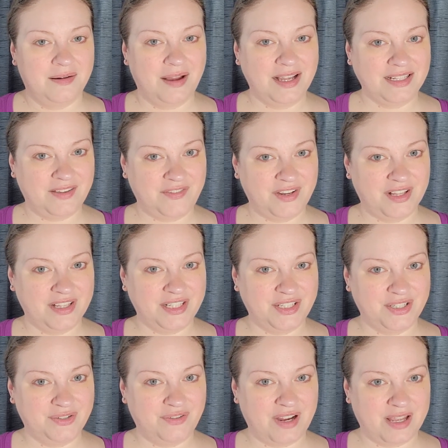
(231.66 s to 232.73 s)
I definitely
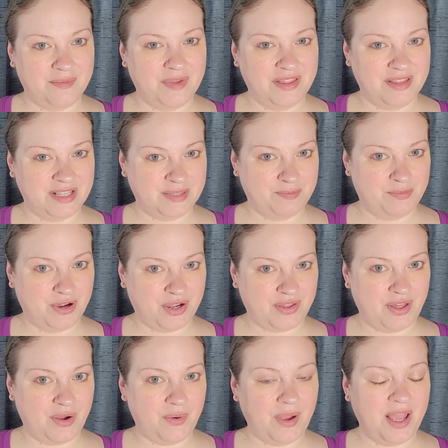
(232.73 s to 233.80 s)
do recommend this book
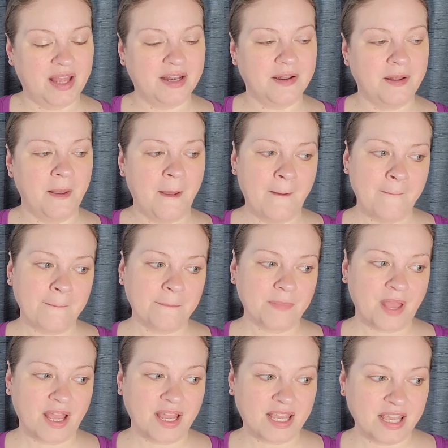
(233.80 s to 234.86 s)
though and
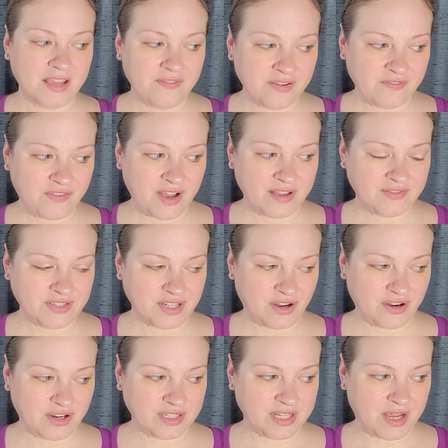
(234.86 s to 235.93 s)
I give it five stars.